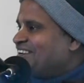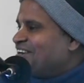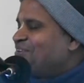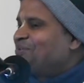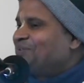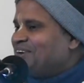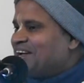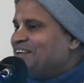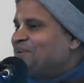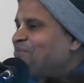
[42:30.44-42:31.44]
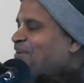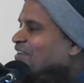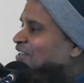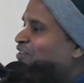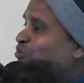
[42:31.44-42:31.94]
I told, I have
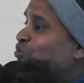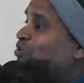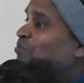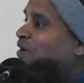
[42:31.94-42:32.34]
taken cold